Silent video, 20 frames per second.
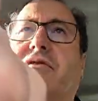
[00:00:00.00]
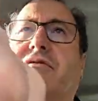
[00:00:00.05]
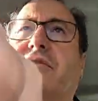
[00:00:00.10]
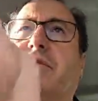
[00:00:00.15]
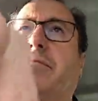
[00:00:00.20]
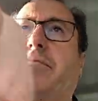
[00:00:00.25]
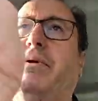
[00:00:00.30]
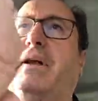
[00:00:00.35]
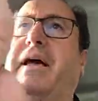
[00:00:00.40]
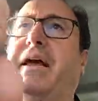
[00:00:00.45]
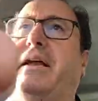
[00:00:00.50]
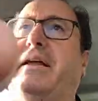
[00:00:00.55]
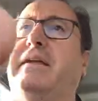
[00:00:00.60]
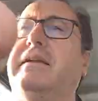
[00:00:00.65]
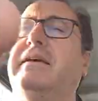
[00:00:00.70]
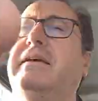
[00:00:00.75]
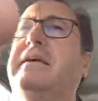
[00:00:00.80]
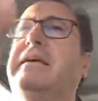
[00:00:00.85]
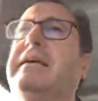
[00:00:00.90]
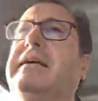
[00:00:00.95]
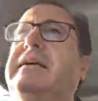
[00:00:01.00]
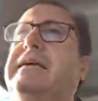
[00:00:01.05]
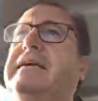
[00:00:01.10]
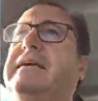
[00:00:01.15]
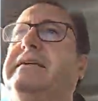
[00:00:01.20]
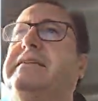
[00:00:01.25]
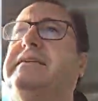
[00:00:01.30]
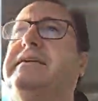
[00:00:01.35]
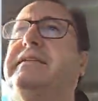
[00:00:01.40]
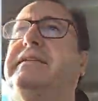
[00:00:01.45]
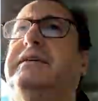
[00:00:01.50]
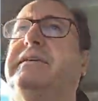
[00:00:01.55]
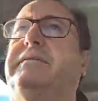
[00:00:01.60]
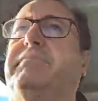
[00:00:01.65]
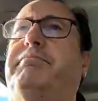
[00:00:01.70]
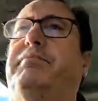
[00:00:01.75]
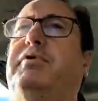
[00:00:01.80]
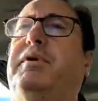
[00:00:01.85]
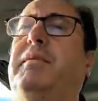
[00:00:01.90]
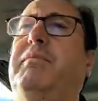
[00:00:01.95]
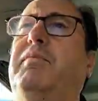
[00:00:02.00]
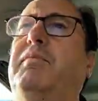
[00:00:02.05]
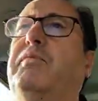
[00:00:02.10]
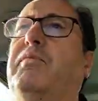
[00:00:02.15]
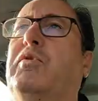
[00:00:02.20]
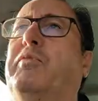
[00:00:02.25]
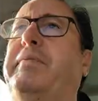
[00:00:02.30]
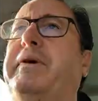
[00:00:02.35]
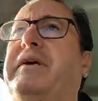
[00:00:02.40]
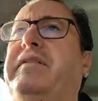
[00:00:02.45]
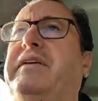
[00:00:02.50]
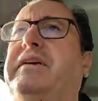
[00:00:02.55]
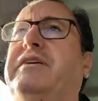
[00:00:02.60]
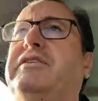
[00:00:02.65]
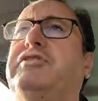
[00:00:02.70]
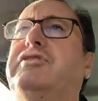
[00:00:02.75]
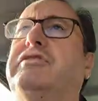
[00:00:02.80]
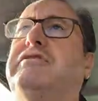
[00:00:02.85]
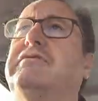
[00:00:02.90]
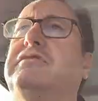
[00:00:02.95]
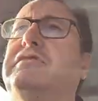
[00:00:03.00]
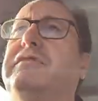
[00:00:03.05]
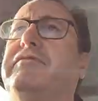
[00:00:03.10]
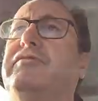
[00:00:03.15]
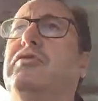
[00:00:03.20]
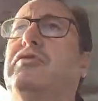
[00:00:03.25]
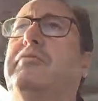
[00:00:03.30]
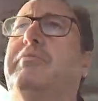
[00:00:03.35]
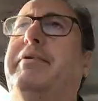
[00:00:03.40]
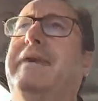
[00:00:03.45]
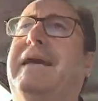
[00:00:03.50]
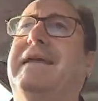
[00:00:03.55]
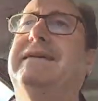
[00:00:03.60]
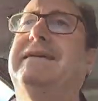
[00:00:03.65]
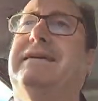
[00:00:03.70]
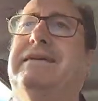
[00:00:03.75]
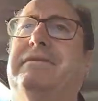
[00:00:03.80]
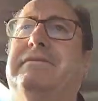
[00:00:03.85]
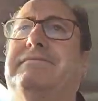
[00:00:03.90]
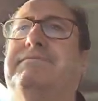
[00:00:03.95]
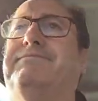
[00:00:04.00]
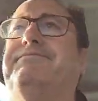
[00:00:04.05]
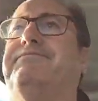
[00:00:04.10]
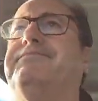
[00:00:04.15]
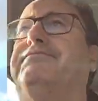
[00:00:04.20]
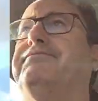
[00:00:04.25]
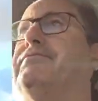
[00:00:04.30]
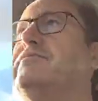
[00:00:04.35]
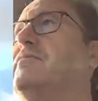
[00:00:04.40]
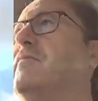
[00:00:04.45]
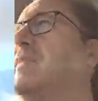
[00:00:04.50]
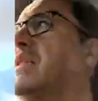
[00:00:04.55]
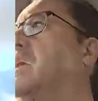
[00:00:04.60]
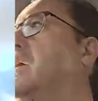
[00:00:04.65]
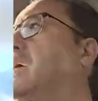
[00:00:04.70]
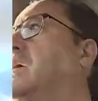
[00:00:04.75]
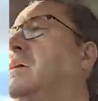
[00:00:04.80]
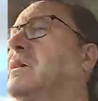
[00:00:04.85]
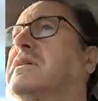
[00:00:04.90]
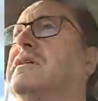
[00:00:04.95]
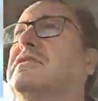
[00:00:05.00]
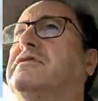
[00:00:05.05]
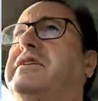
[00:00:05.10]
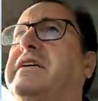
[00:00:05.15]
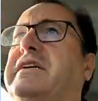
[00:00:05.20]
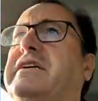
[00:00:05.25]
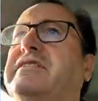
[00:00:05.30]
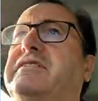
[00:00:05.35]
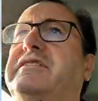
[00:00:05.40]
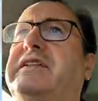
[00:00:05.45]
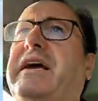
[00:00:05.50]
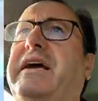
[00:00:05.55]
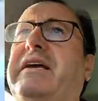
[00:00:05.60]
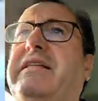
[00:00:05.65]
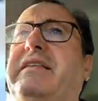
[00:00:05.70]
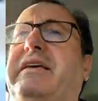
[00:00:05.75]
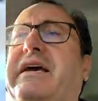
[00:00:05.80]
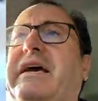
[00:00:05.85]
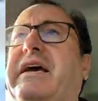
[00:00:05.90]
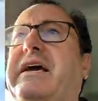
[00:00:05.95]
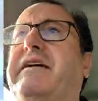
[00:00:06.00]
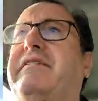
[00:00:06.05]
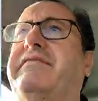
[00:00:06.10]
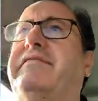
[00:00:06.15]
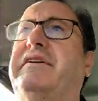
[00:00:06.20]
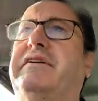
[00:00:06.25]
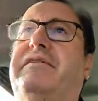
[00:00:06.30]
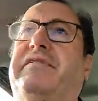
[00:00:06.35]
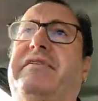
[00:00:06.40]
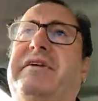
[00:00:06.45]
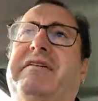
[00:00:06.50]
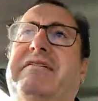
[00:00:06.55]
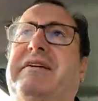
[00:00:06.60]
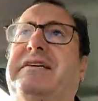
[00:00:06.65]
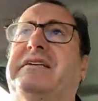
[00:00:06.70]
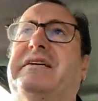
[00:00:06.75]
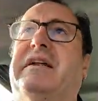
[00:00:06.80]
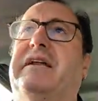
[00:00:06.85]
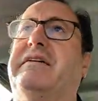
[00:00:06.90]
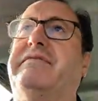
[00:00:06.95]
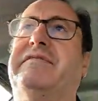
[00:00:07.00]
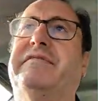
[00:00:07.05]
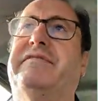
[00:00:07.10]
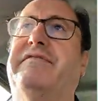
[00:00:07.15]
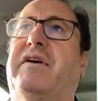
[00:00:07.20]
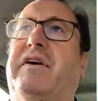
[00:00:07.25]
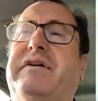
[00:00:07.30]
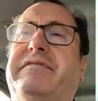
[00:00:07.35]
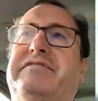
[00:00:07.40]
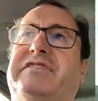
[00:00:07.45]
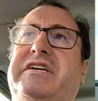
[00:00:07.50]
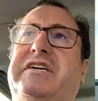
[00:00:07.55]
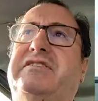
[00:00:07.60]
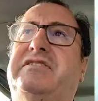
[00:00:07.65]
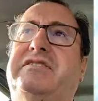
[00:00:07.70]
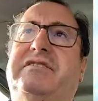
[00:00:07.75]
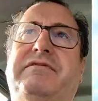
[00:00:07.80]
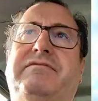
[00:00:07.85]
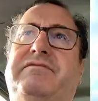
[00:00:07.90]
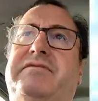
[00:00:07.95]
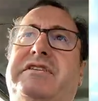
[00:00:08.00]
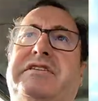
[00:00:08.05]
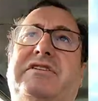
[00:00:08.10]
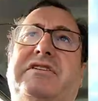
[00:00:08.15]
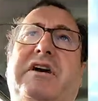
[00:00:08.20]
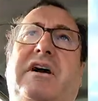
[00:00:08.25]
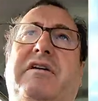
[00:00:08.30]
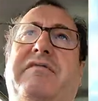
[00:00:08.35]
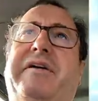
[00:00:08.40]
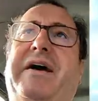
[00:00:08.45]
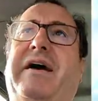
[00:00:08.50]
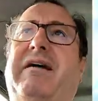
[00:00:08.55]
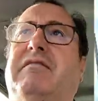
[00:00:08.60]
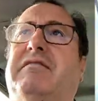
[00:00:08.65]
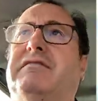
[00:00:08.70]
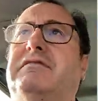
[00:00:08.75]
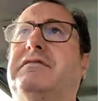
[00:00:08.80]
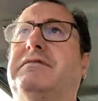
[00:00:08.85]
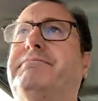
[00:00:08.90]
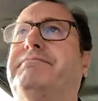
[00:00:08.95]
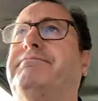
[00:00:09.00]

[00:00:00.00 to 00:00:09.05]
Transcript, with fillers: of the plane. He said the problem will be the endurance of your bladder, because it can stay in the air for theoretically for five, six, six and a half hours.